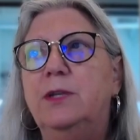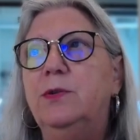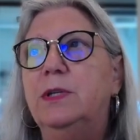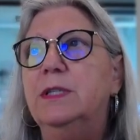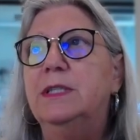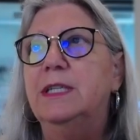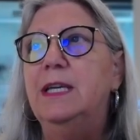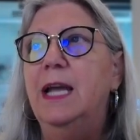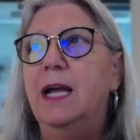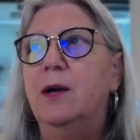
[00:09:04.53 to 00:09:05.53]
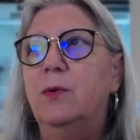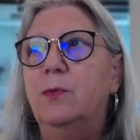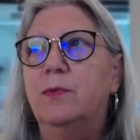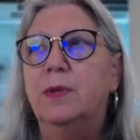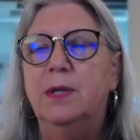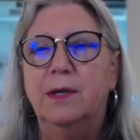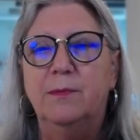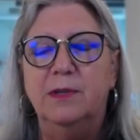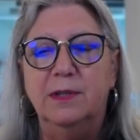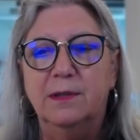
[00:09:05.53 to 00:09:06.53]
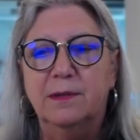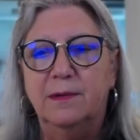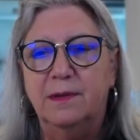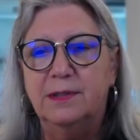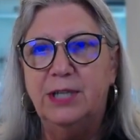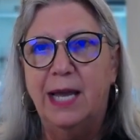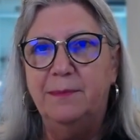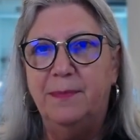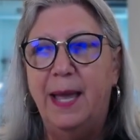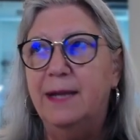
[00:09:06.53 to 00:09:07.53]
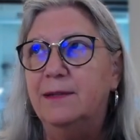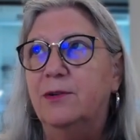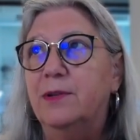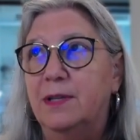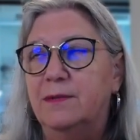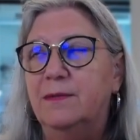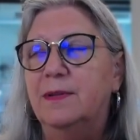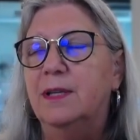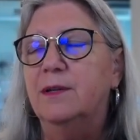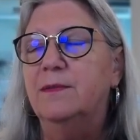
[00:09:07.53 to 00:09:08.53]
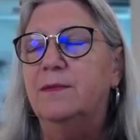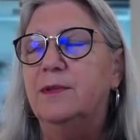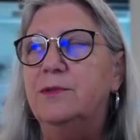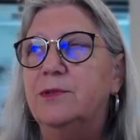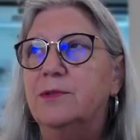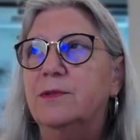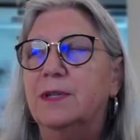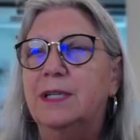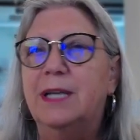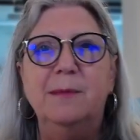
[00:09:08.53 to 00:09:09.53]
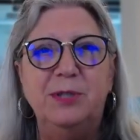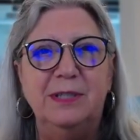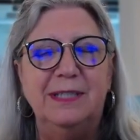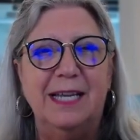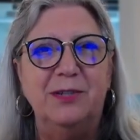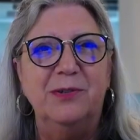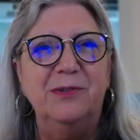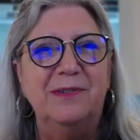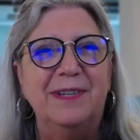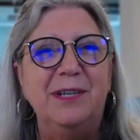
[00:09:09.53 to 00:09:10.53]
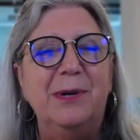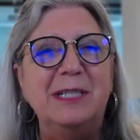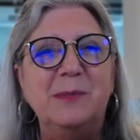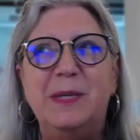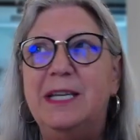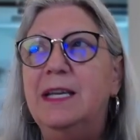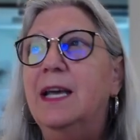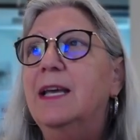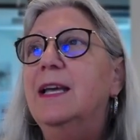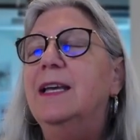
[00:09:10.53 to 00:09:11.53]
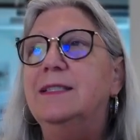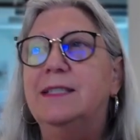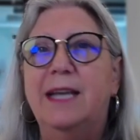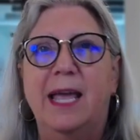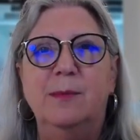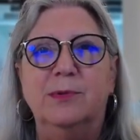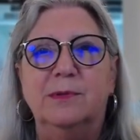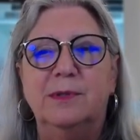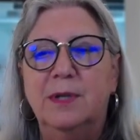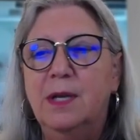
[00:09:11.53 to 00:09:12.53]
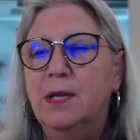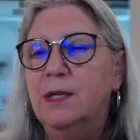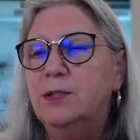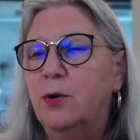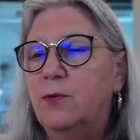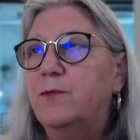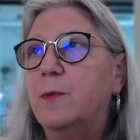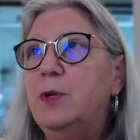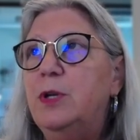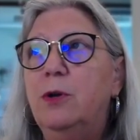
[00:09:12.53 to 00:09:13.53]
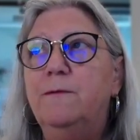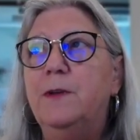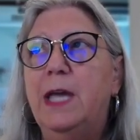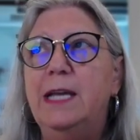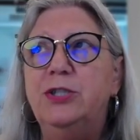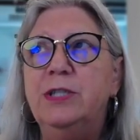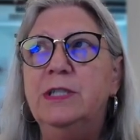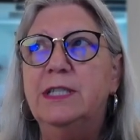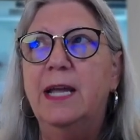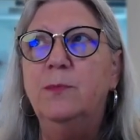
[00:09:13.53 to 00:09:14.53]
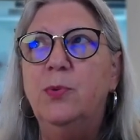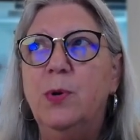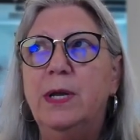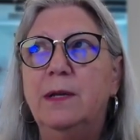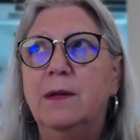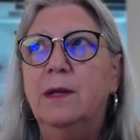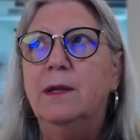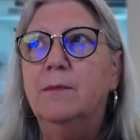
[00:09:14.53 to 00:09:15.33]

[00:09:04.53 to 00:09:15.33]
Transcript: and you can see how the chat panel or the user adoption center, the UXP, is enabled. So from a notification standpoint,